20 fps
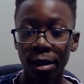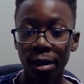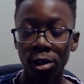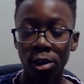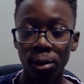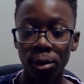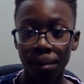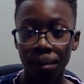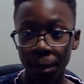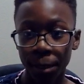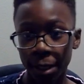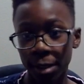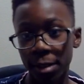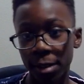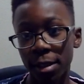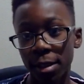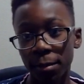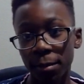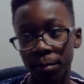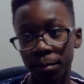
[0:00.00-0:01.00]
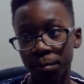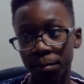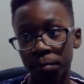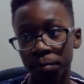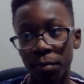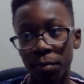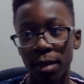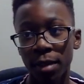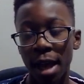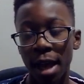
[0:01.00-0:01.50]
So please,
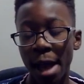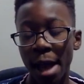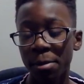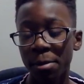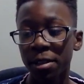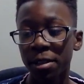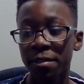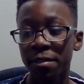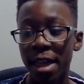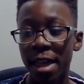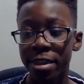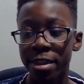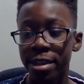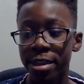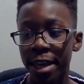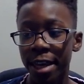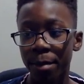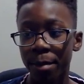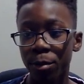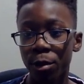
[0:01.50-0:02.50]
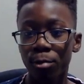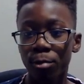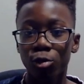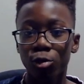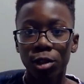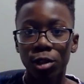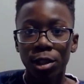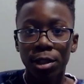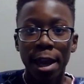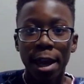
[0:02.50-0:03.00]
I believe that this Amorim
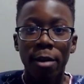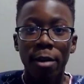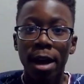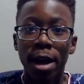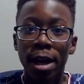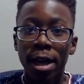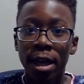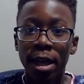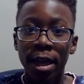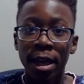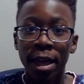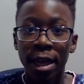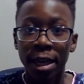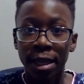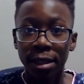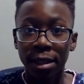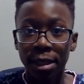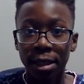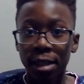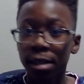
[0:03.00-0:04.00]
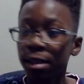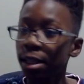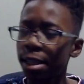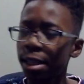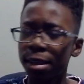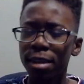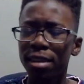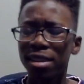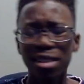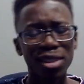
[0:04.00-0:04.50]
era,
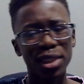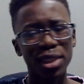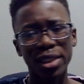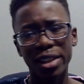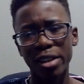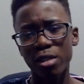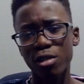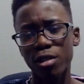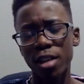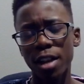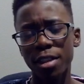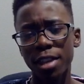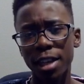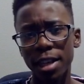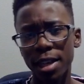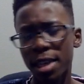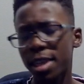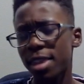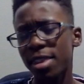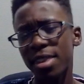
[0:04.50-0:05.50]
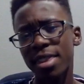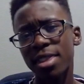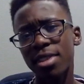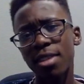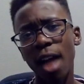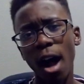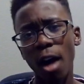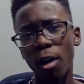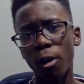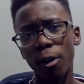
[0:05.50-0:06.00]
it's
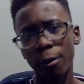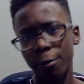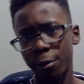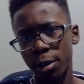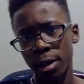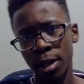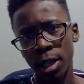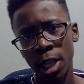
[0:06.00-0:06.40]
not over.